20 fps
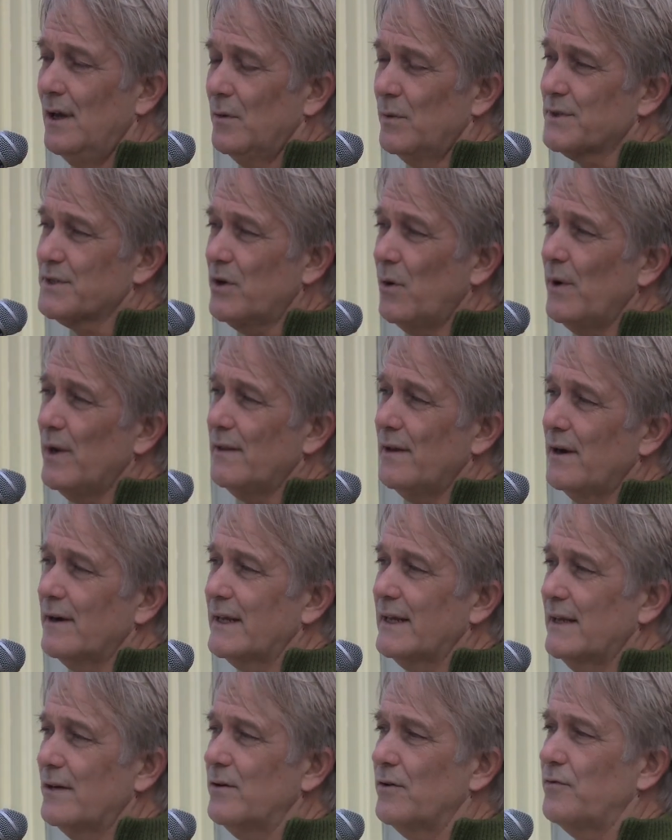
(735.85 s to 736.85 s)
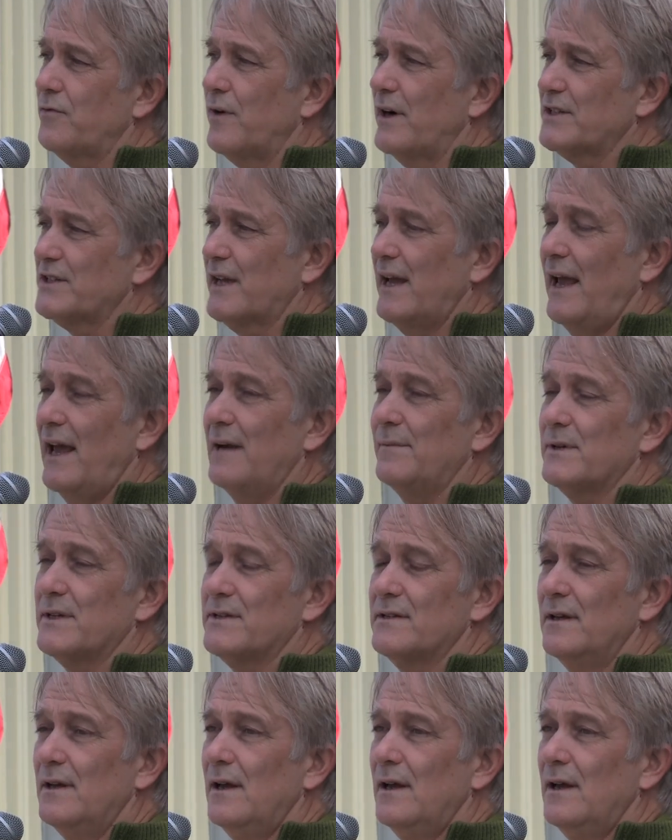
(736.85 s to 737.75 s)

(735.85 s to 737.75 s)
was going there to get her fresh cannabis,